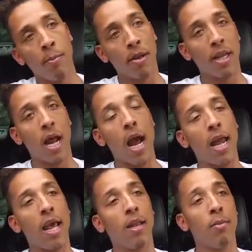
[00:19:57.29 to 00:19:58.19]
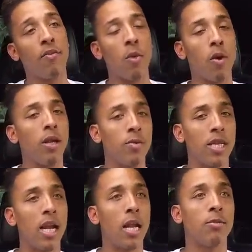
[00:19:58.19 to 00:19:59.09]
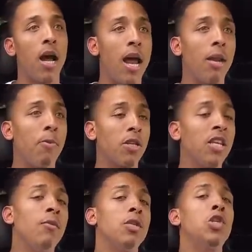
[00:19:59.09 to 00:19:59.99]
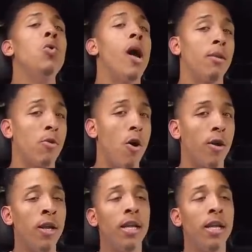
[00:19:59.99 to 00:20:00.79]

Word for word: But then I'd have them if they went there with ten items, I had a person give them a two item card.